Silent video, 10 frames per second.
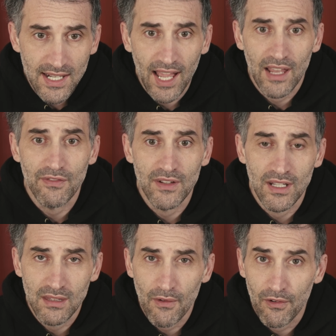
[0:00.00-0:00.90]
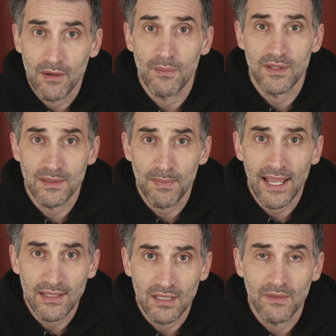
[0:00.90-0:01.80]
life in a different
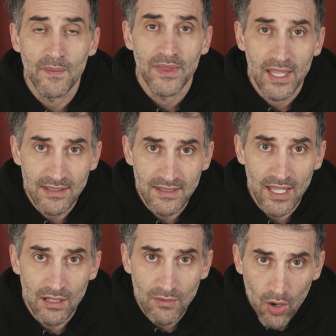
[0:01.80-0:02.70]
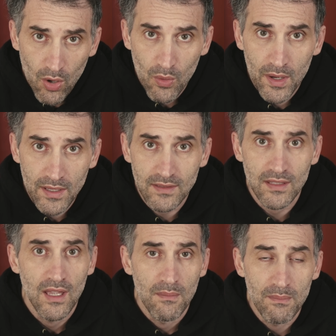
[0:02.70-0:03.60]
perspective instead of
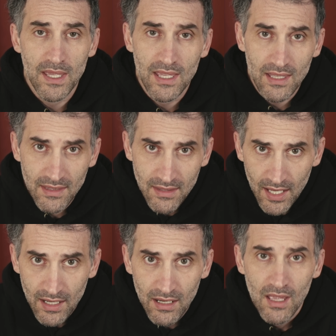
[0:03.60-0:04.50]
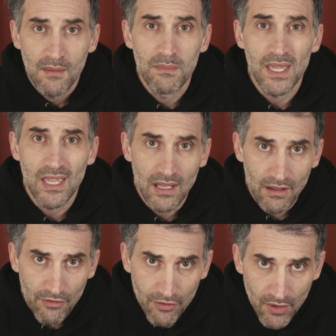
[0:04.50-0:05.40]
always being there, being
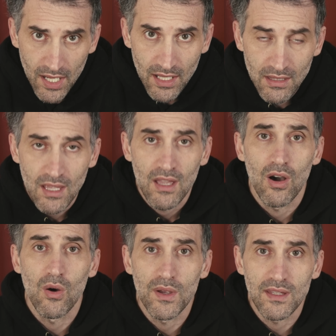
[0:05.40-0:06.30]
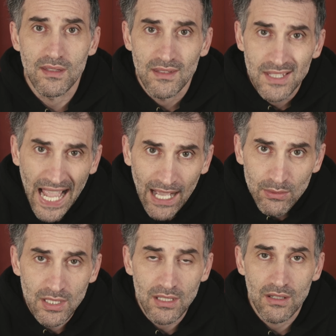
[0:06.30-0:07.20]
afraid, always
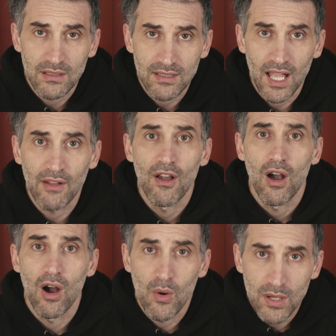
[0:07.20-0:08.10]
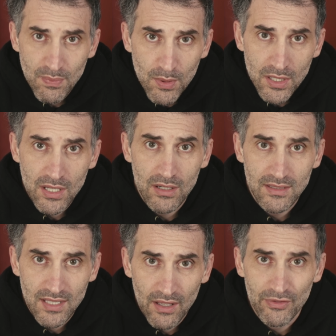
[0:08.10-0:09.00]
doubting yourself, always putting
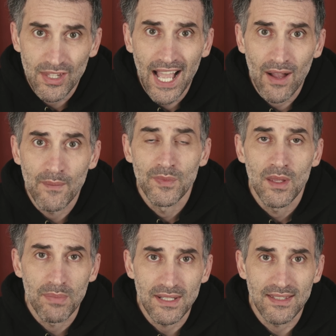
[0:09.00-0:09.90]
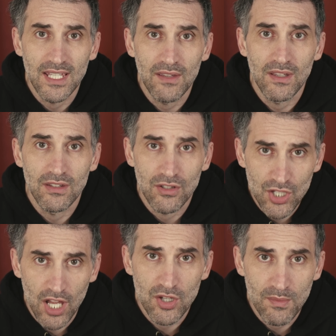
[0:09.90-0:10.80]
yourself down, perceiving the
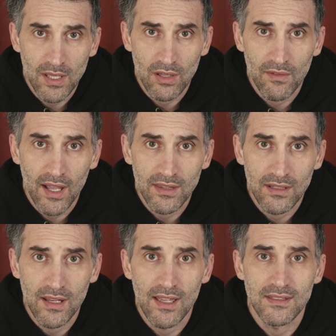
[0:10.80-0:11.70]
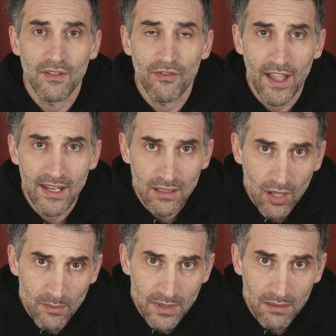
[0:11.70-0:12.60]
judgment of others as a final
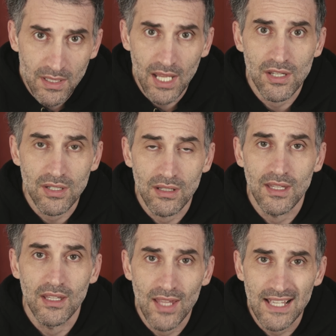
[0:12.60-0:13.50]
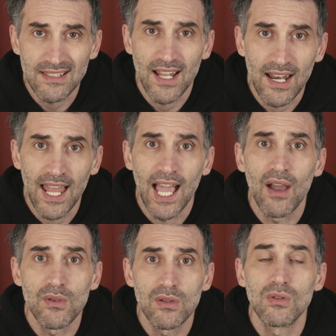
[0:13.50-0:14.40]
condemnation that doesn't
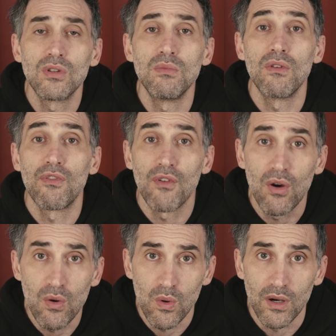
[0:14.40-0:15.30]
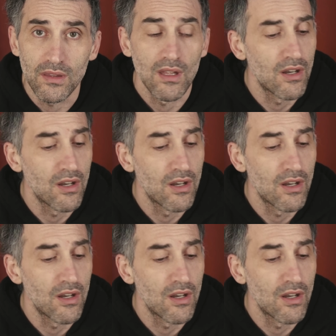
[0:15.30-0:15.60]
allow you to move forward.